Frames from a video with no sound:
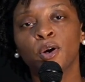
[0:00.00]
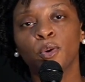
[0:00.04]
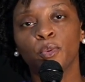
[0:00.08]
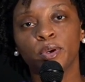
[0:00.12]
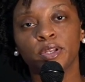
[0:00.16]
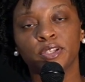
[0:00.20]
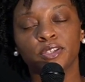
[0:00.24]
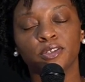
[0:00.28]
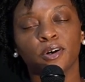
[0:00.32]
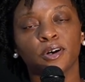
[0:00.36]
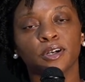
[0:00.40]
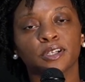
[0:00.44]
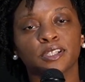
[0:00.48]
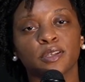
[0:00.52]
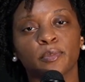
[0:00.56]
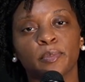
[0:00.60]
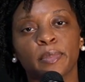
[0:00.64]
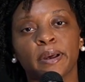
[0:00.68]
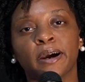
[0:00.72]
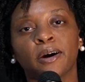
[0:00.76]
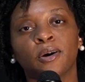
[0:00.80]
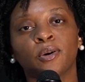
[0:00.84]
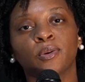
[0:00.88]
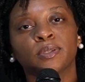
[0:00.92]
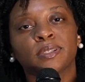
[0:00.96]
We talked
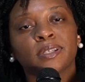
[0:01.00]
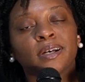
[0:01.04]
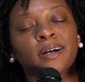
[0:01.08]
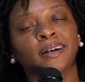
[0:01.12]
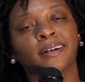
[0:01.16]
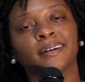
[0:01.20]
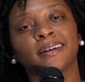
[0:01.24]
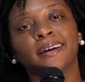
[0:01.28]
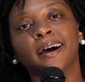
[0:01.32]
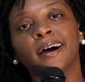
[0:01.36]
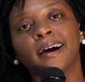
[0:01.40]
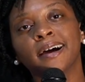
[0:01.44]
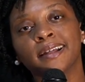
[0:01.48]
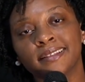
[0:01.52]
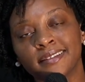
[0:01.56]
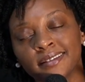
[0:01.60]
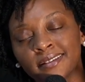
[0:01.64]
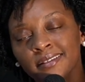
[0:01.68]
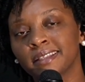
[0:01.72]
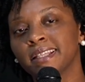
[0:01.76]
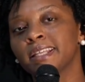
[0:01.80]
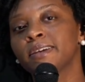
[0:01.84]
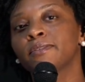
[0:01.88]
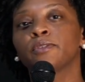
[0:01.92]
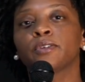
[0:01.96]
about uh, God
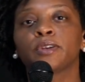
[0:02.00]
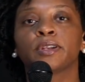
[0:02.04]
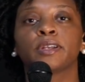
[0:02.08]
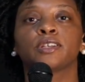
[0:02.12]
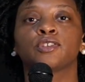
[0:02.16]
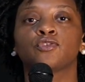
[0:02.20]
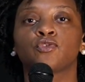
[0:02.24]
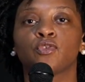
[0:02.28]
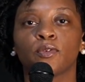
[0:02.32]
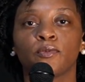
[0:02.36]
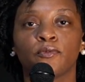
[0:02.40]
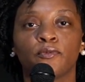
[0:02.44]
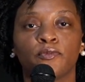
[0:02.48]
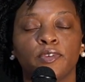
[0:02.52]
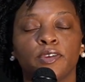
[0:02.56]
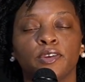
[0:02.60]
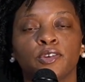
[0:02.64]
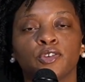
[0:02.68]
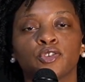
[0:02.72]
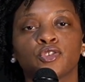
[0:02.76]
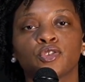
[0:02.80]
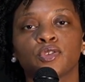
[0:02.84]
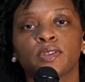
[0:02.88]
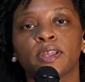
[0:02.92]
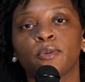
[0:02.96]
delivering us from
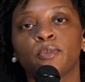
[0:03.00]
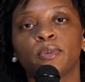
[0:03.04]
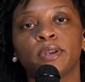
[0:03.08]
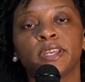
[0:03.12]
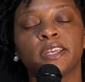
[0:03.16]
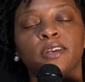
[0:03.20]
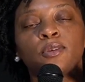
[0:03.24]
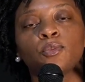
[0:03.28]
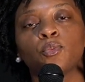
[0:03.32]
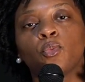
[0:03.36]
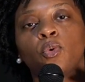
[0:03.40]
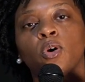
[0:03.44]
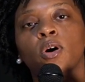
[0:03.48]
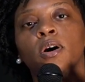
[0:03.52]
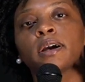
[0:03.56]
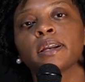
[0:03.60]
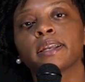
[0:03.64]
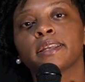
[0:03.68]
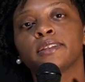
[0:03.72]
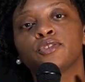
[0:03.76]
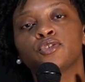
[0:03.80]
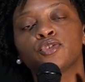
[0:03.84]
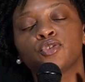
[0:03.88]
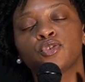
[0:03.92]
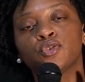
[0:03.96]
fear so that we can
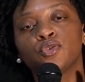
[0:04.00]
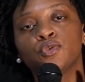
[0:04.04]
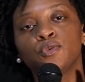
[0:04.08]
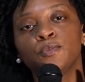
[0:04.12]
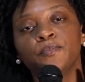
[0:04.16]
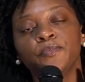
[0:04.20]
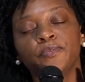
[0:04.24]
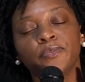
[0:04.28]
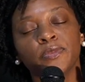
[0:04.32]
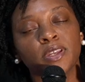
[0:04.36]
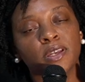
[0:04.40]
walk into